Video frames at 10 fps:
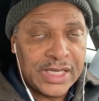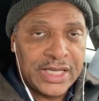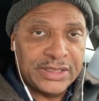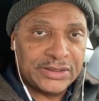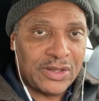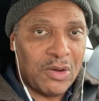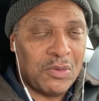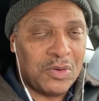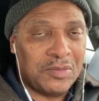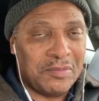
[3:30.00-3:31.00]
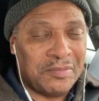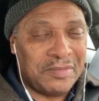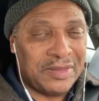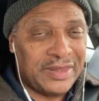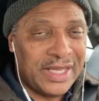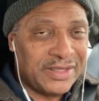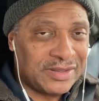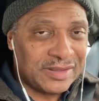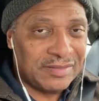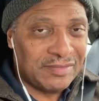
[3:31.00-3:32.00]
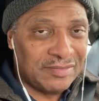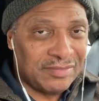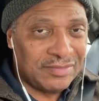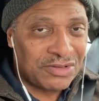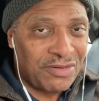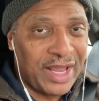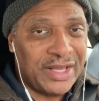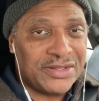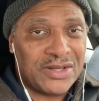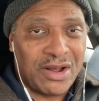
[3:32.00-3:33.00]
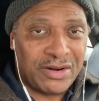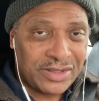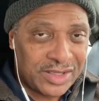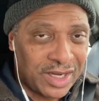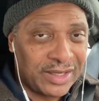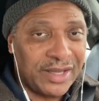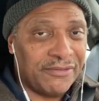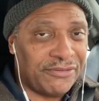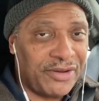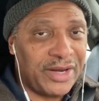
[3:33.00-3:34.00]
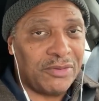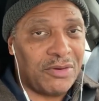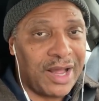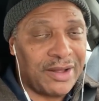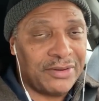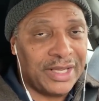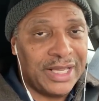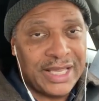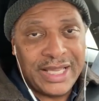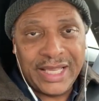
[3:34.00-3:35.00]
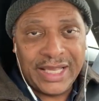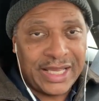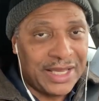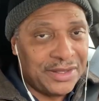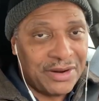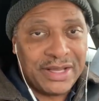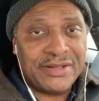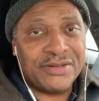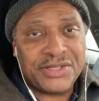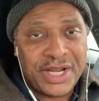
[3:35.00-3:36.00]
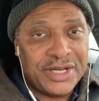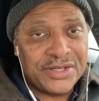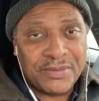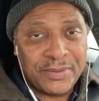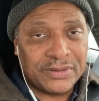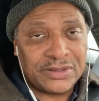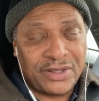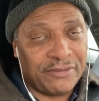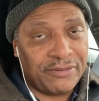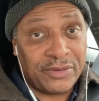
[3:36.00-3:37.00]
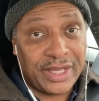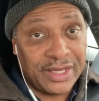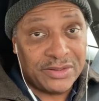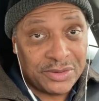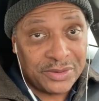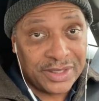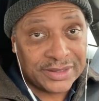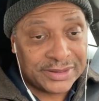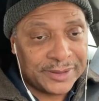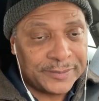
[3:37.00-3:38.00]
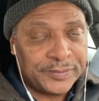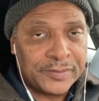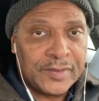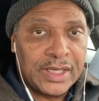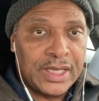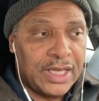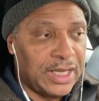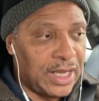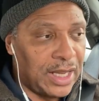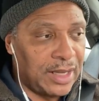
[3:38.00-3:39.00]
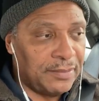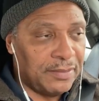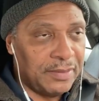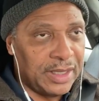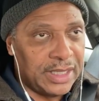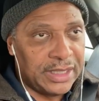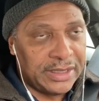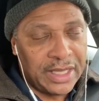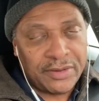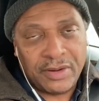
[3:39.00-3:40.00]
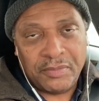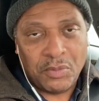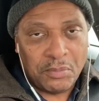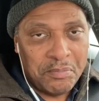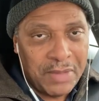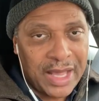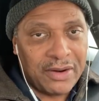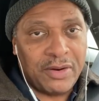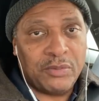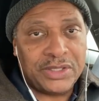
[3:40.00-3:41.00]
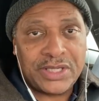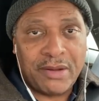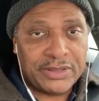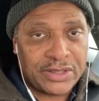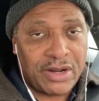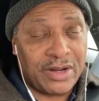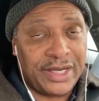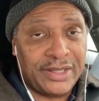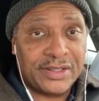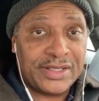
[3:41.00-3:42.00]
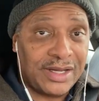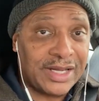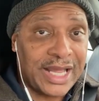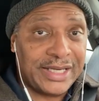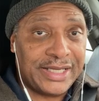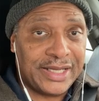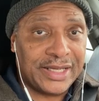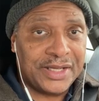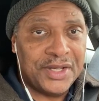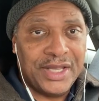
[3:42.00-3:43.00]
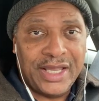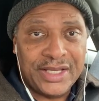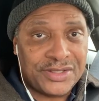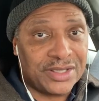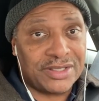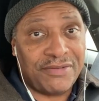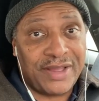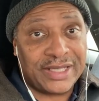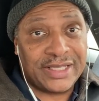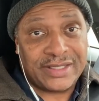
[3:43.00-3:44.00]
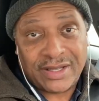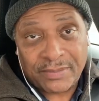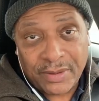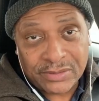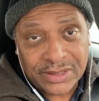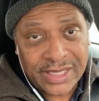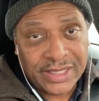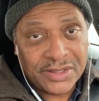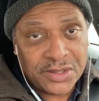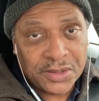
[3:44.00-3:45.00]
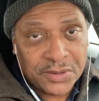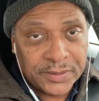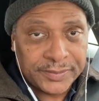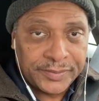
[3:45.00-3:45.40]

So these trains are tugging freight around, and they're interchangeable, so therefore they can do this. The other manner in which I was targeting the tug idea is just the fact that tugboats tend to,